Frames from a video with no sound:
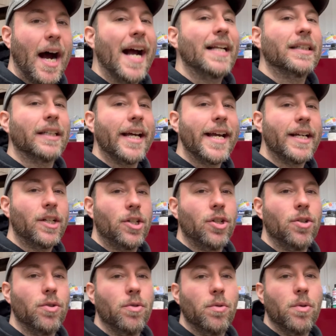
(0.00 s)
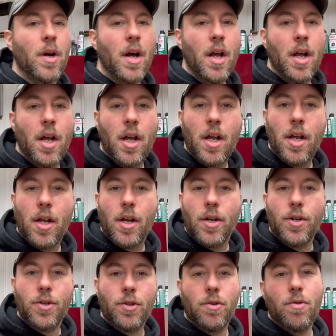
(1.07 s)
I like to
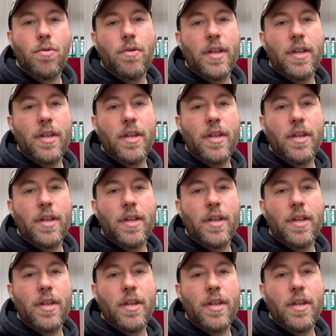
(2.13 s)
do